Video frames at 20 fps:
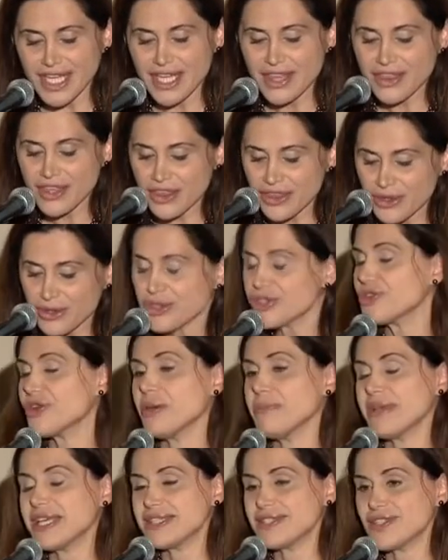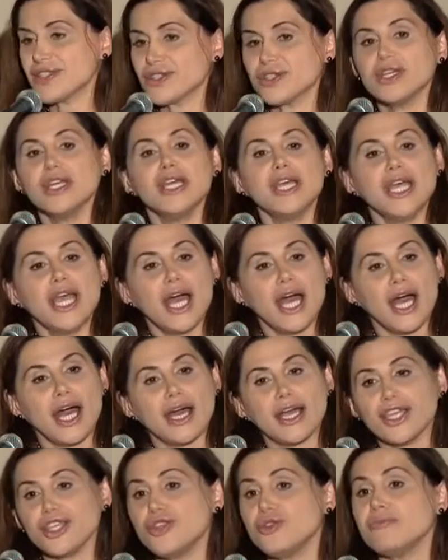in the third trimester,
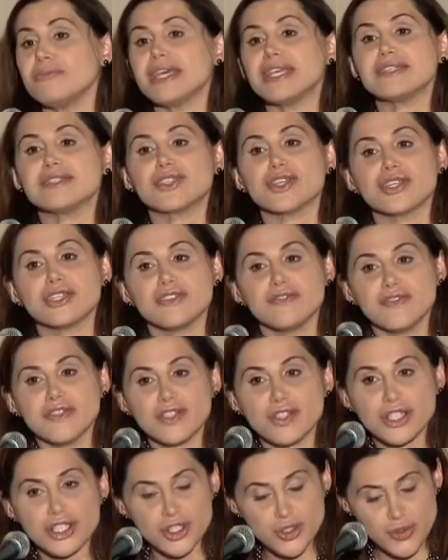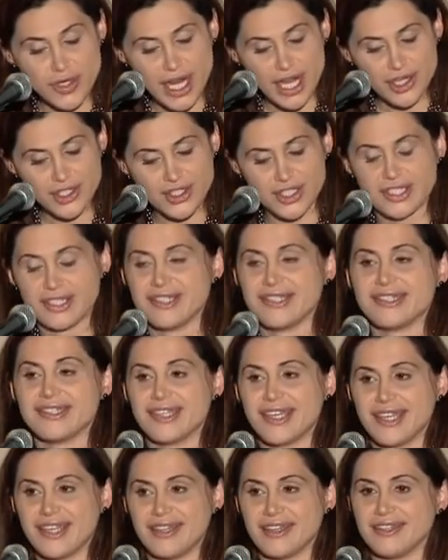uh, you may start to feel contractions,
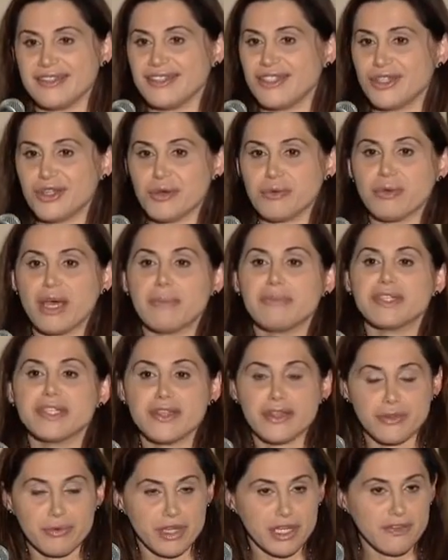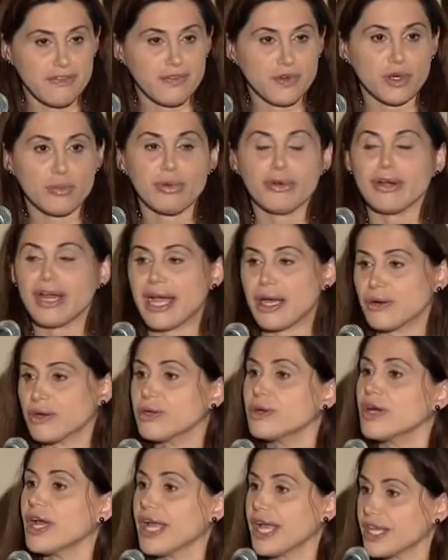and you know up to three to four per
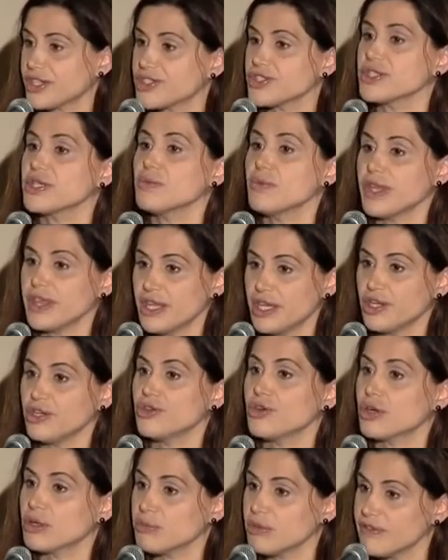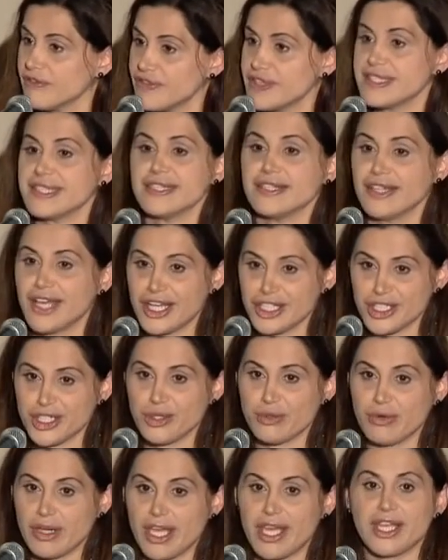hour are actually within normal
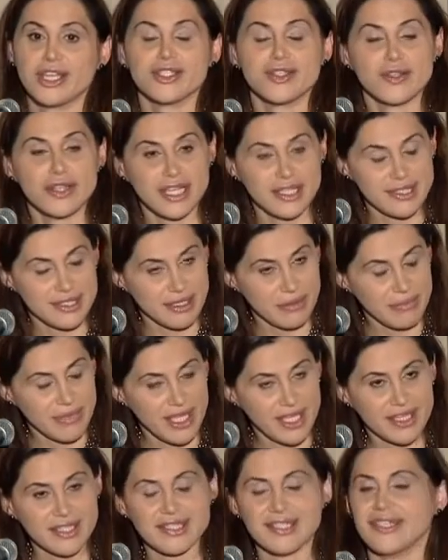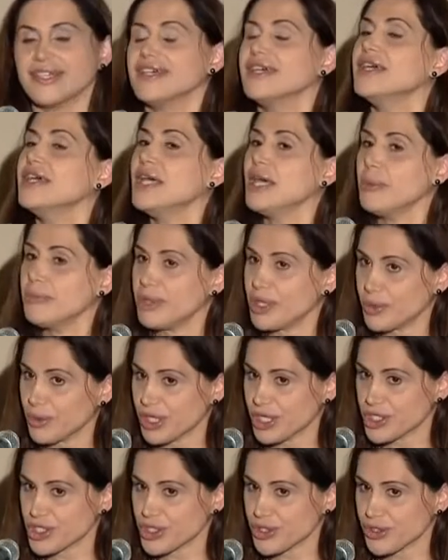physiologic range. So that's something to be
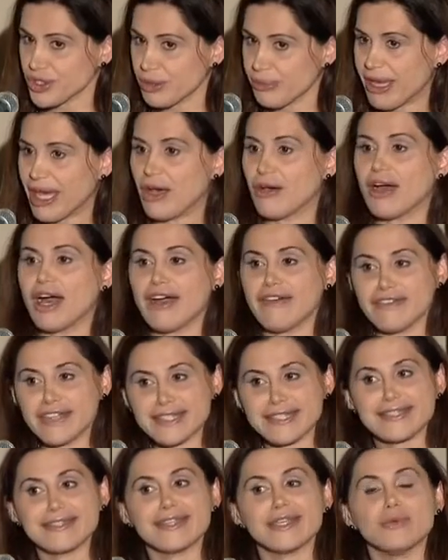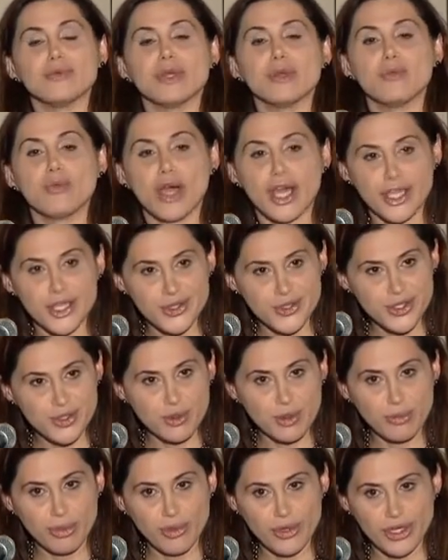reassured about. Obviously, we want you
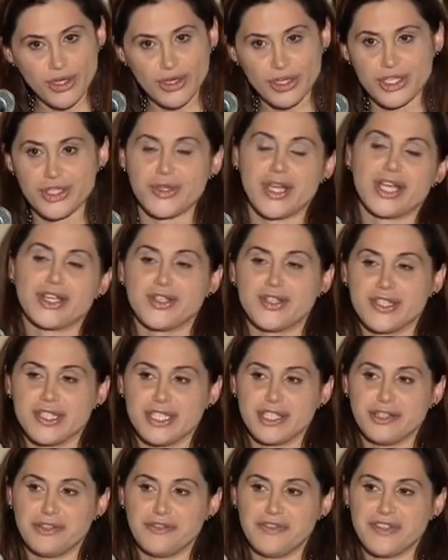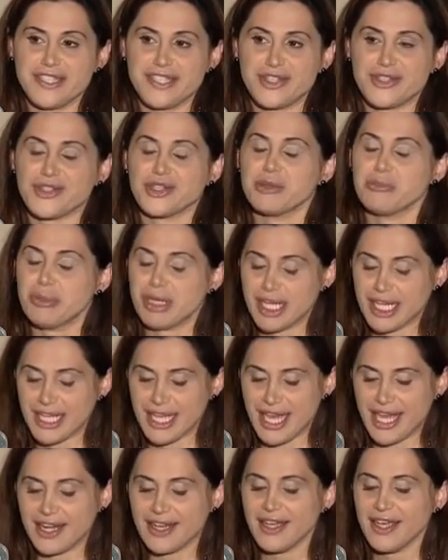to report your contractions to your physician, but
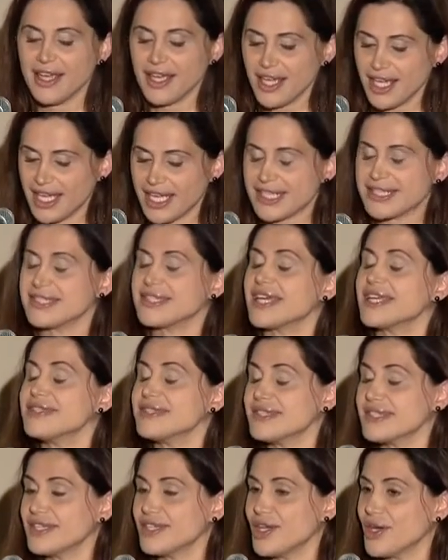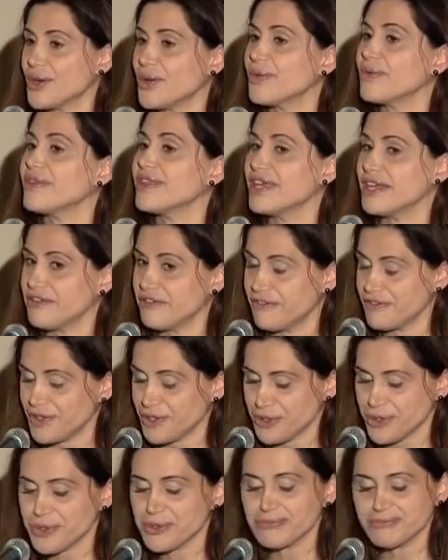again, it's nice to know that a
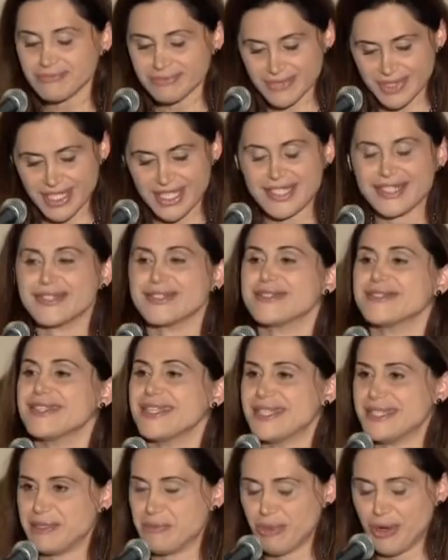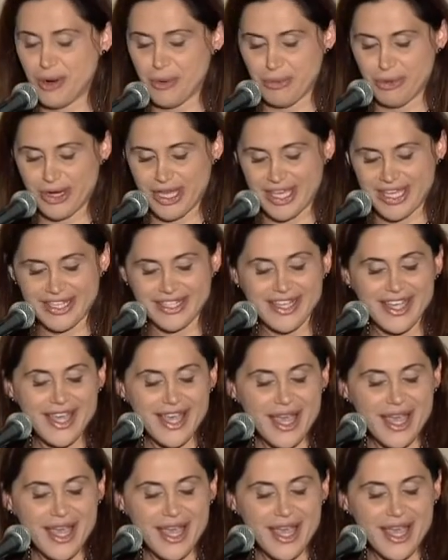few is is appropriate.